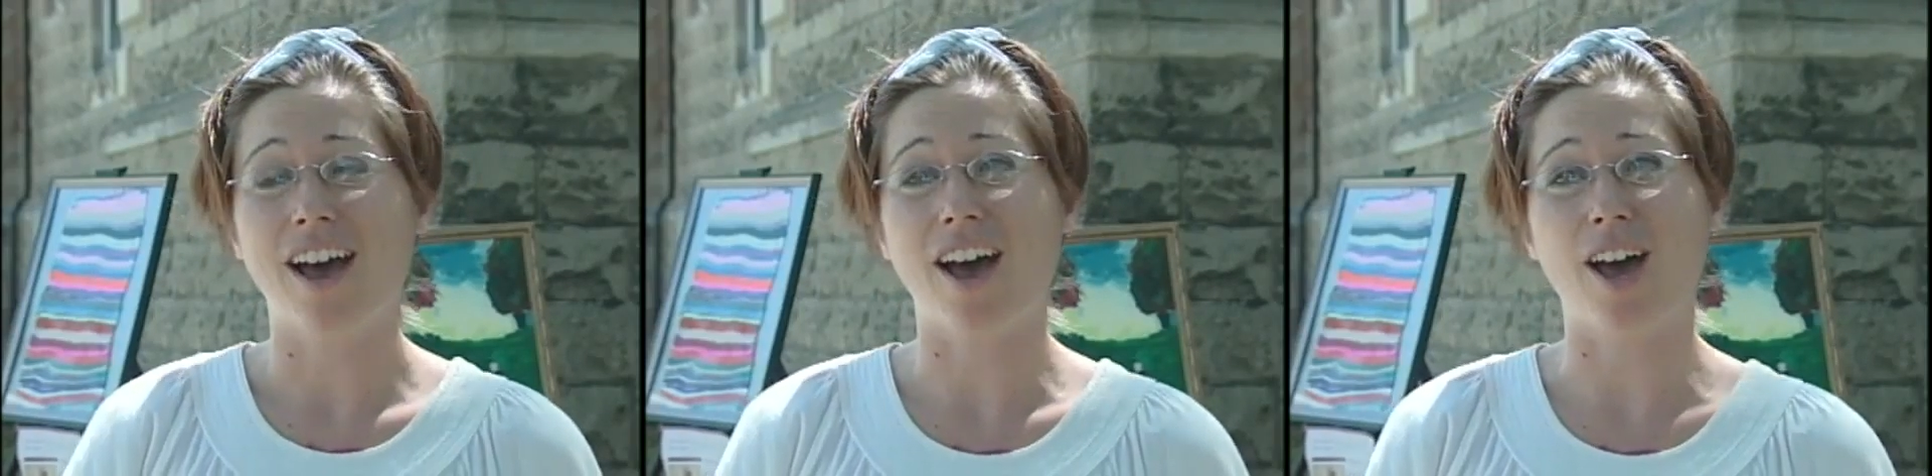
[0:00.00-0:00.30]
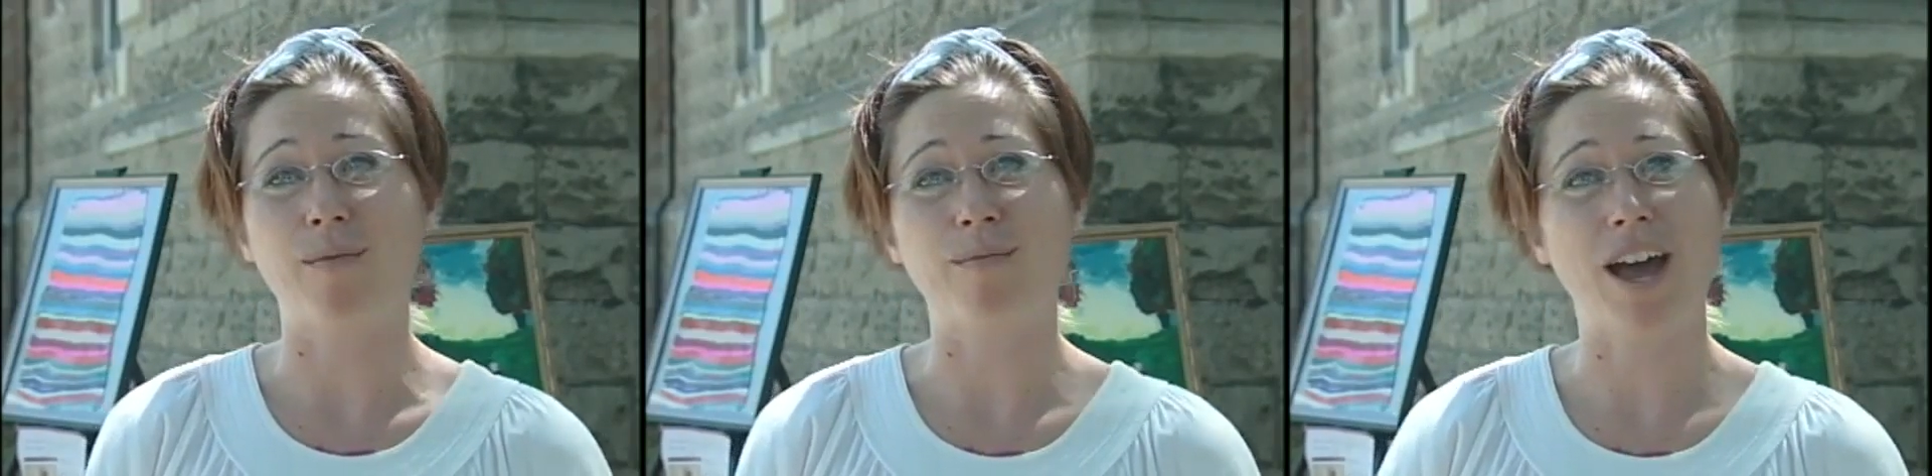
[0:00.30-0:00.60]

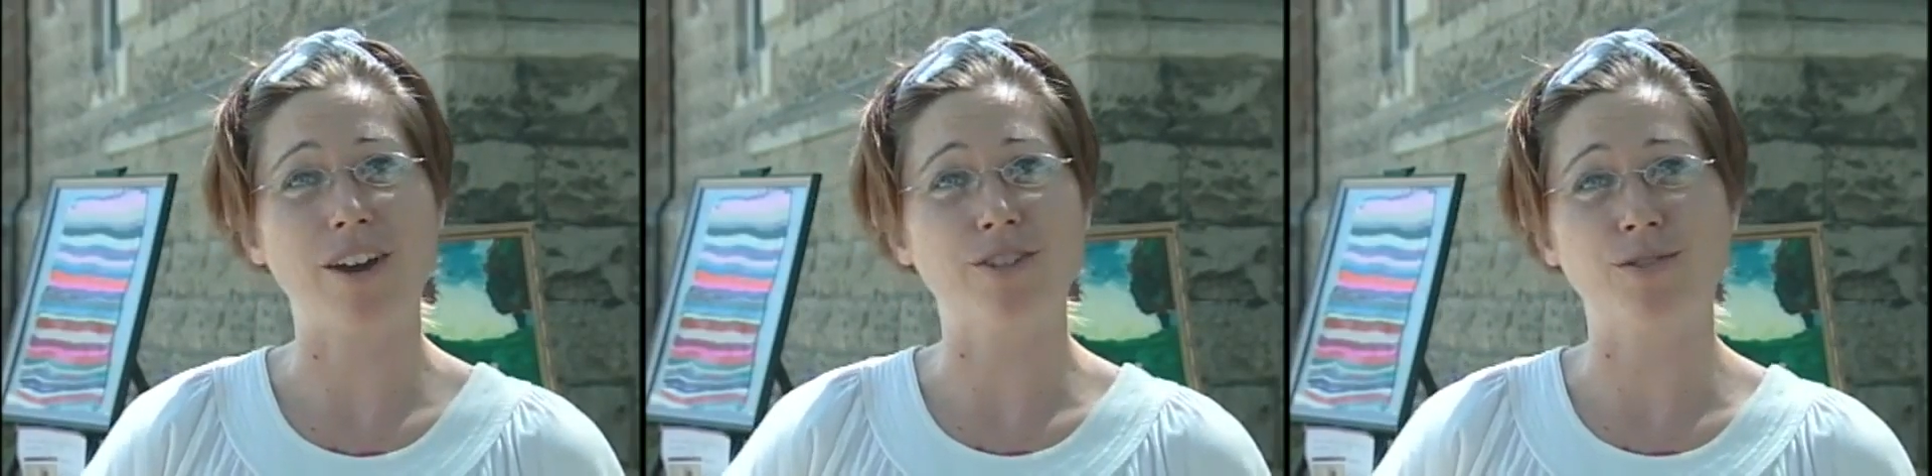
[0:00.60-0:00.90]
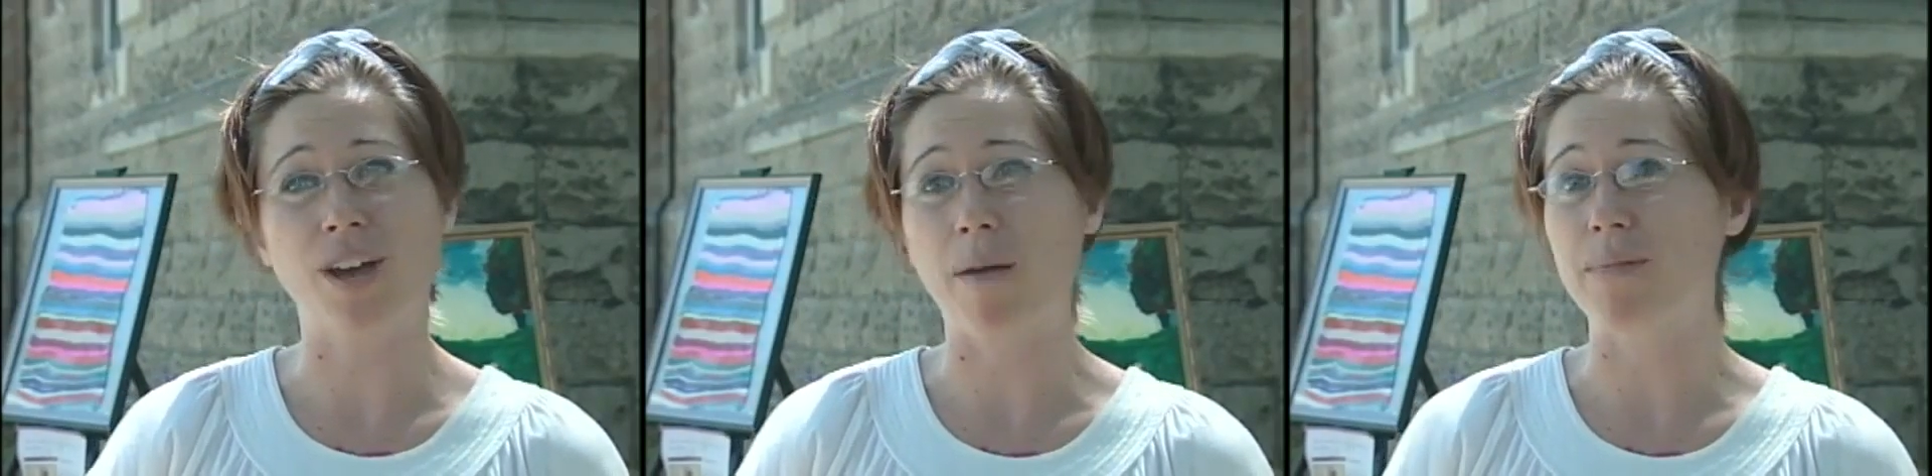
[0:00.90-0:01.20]
um, how to
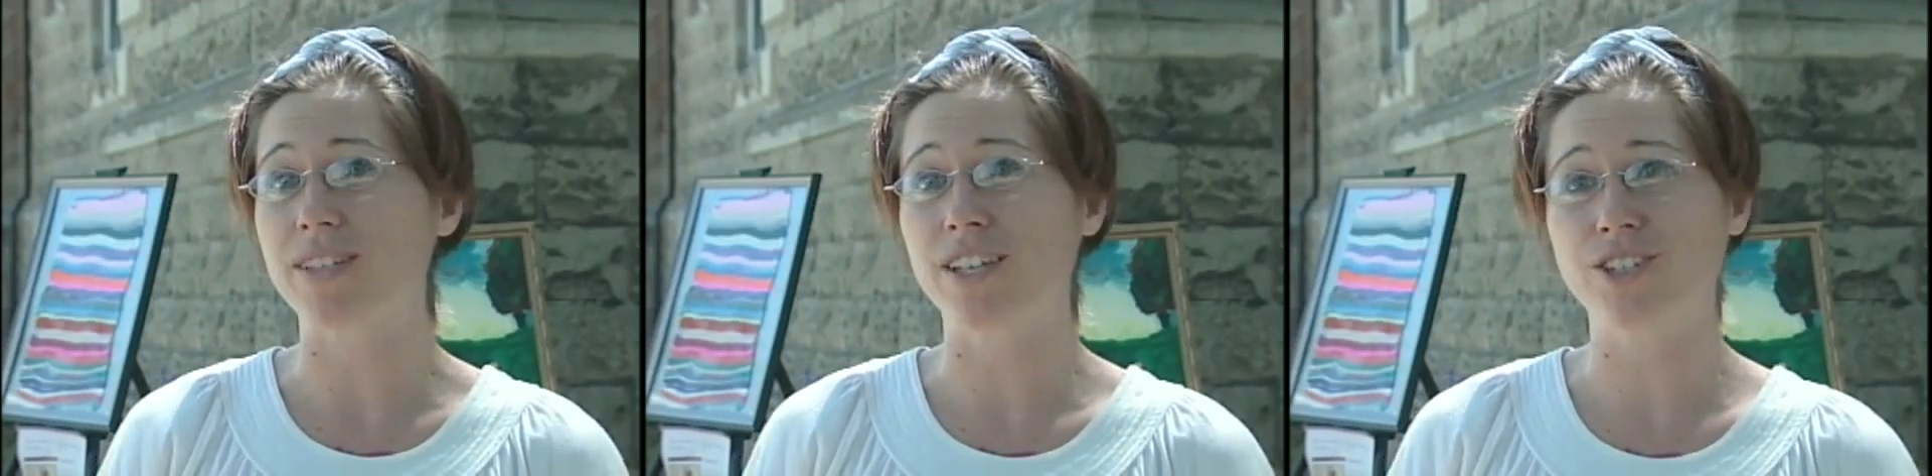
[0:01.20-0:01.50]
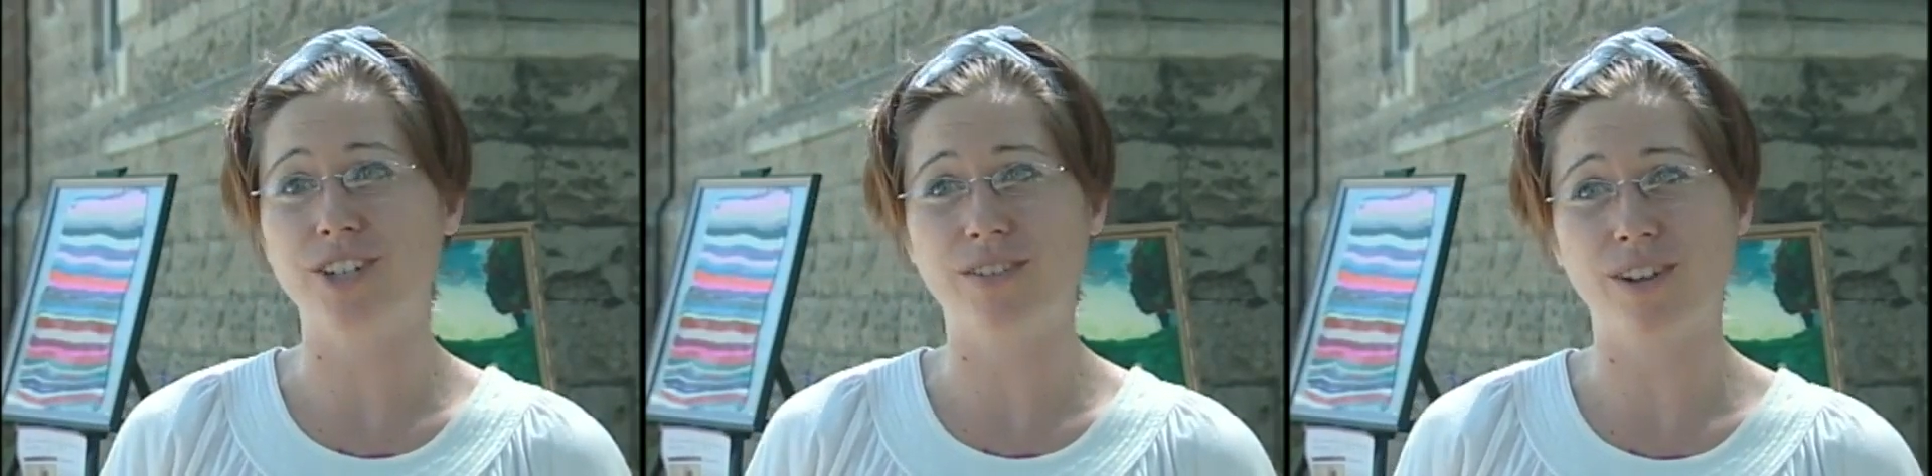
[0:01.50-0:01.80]
do
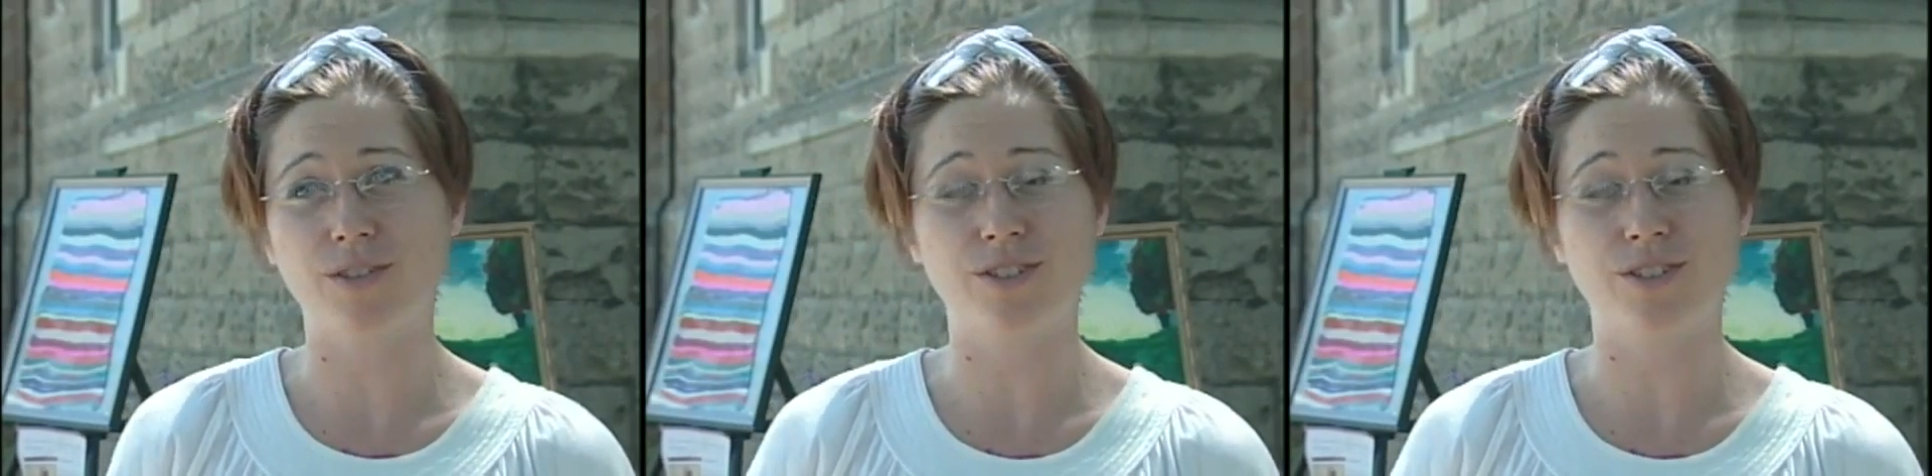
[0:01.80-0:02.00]
composition,